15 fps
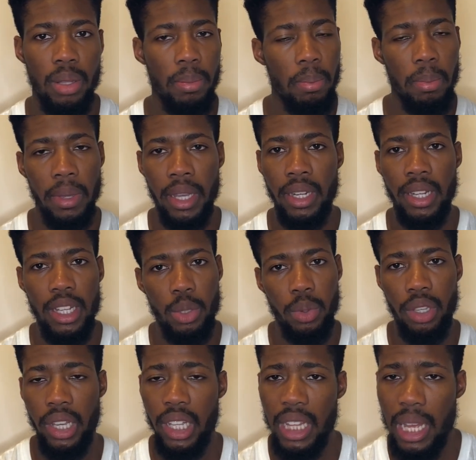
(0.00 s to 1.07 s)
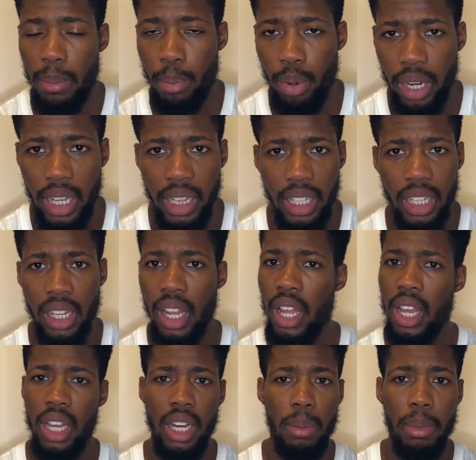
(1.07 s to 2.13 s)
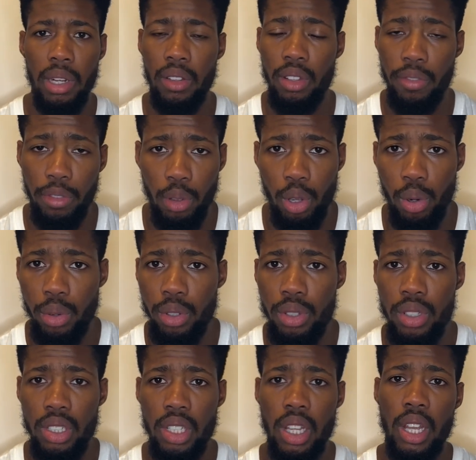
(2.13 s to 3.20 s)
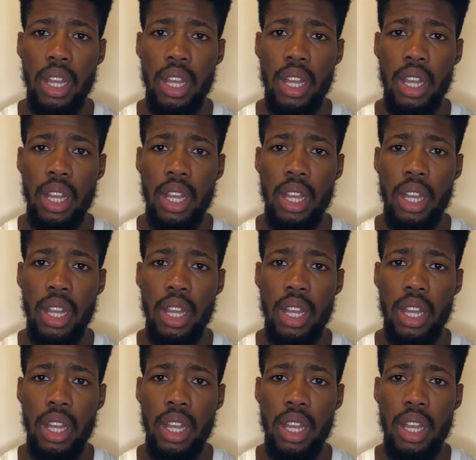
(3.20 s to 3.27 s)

Mid, that's when you get that praline and a bit of the florals.